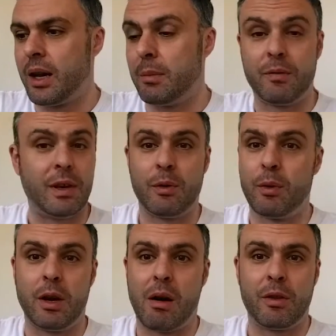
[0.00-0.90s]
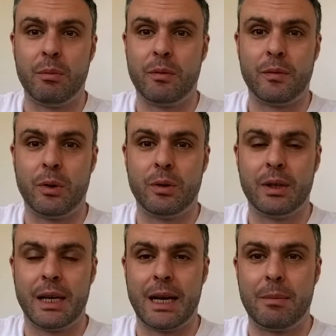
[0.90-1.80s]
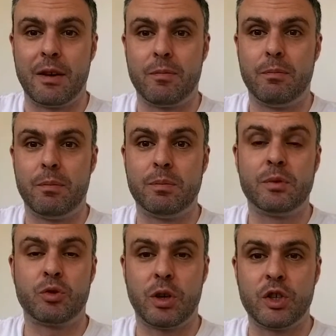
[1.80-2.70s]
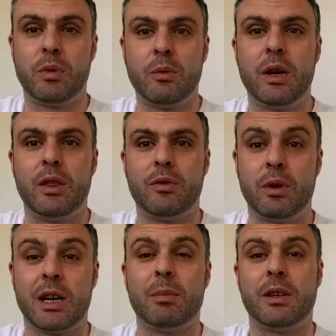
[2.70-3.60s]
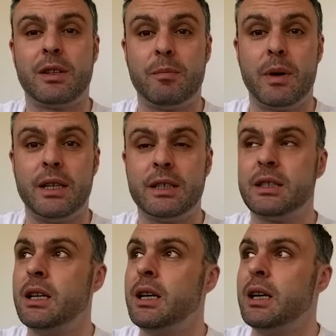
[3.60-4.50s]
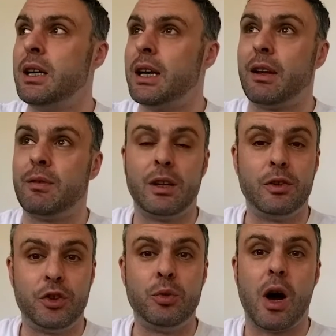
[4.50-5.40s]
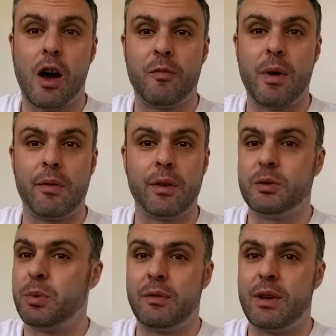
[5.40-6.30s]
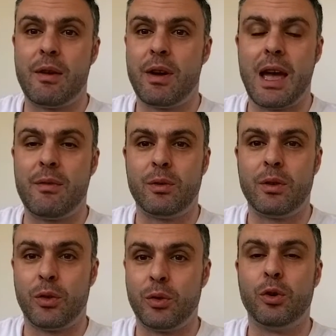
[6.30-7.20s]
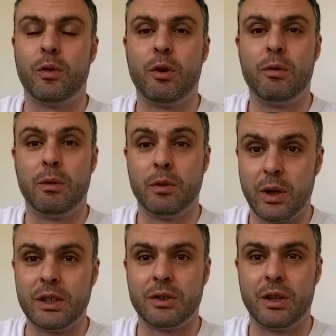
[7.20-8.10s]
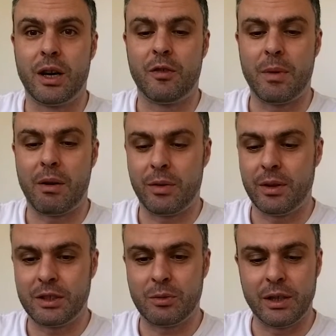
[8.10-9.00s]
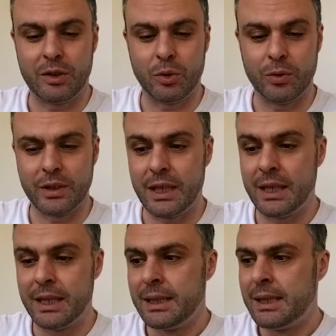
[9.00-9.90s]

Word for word: Um, I've never run a marathon before. Um, I've trudged my way through a couple of tough mudders and I've done two half marathons, but I've never ever the thought of going around twice on a half marathon is quite daunting.